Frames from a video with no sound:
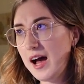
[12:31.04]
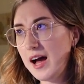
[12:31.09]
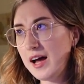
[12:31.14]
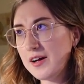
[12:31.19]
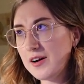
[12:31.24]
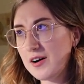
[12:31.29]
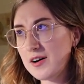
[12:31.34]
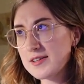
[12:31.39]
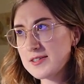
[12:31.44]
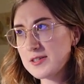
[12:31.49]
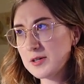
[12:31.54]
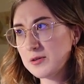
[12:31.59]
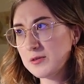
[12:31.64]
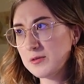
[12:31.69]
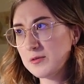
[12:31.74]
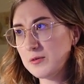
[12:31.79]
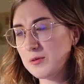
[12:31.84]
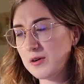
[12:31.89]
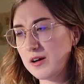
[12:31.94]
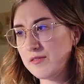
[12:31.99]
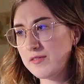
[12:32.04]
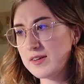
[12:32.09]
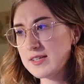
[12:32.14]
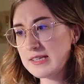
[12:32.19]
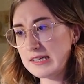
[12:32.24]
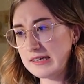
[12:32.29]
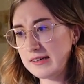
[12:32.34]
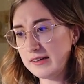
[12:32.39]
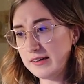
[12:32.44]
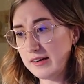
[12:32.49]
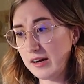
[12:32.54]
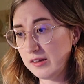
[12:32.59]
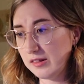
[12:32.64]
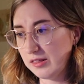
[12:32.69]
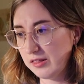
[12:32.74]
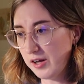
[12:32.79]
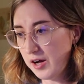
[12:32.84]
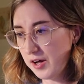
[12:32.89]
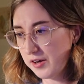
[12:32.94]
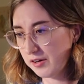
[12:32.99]
I also visited a
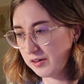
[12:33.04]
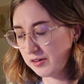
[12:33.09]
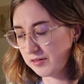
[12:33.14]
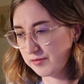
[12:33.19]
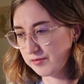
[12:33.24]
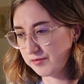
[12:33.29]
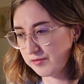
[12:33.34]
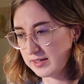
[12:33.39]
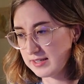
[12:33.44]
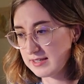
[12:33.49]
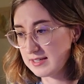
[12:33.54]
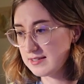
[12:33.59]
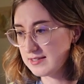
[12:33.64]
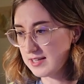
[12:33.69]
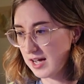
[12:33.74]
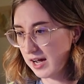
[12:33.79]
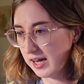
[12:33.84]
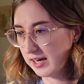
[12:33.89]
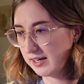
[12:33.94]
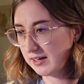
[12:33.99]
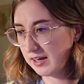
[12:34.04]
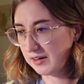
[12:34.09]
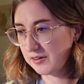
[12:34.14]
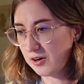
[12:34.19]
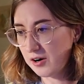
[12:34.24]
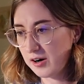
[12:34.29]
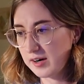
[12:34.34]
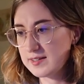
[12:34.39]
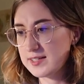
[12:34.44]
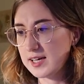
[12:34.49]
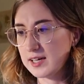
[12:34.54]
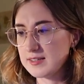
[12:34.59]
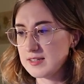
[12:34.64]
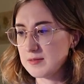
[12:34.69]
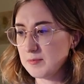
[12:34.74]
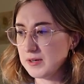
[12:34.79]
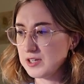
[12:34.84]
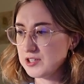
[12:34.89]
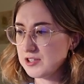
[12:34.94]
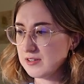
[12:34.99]
lot of design and art
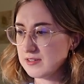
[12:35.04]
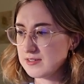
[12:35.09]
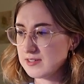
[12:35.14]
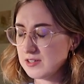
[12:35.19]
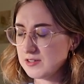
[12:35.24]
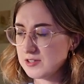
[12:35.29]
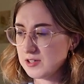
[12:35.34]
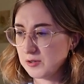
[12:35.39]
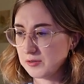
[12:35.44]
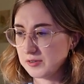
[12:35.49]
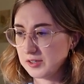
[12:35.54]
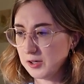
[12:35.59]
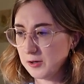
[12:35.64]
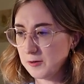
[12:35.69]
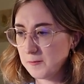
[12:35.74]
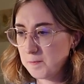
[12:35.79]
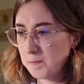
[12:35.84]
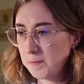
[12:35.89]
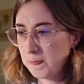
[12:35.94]
exhibitions in Tokyo.